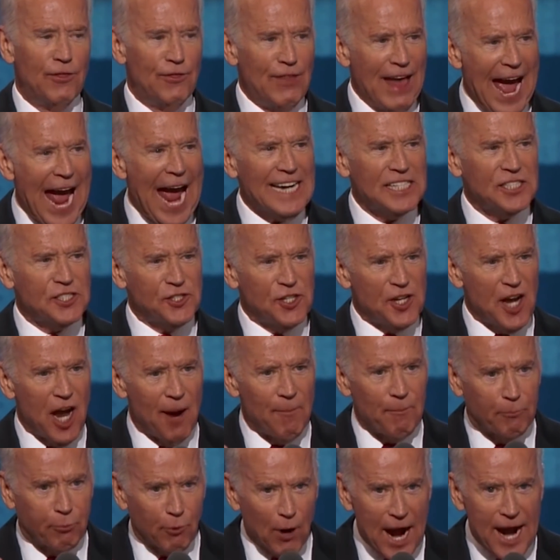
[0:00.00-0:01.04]
That's the
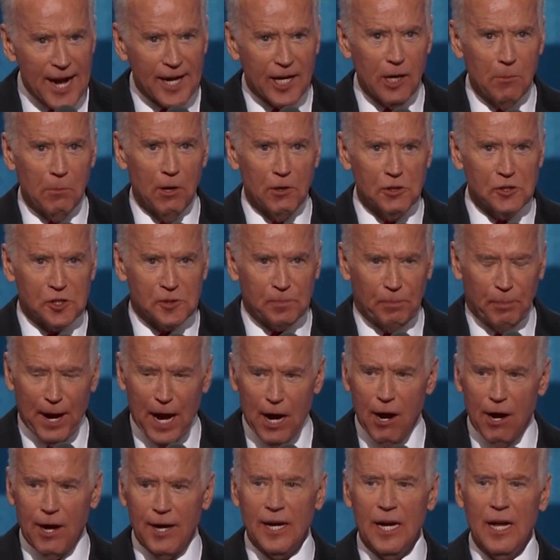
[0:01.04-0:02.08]
unbreakable
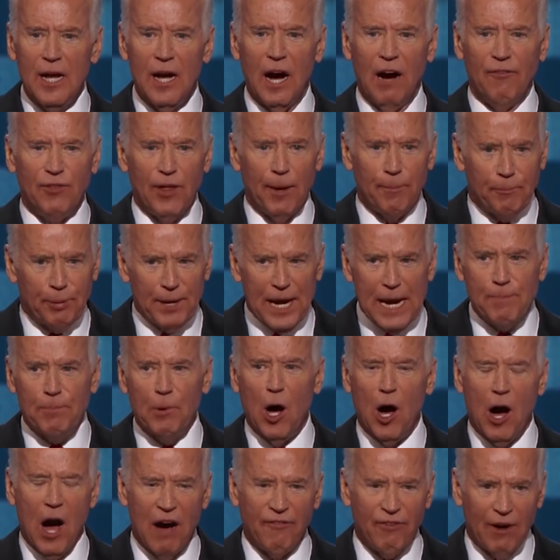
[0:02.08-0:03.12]
spirit of the
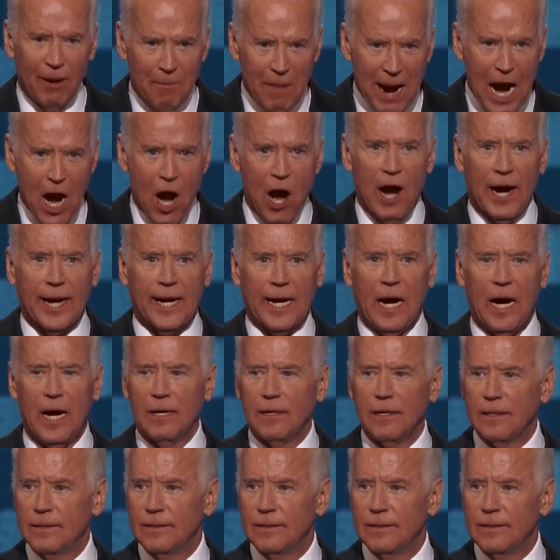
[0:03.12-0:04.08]
people of America.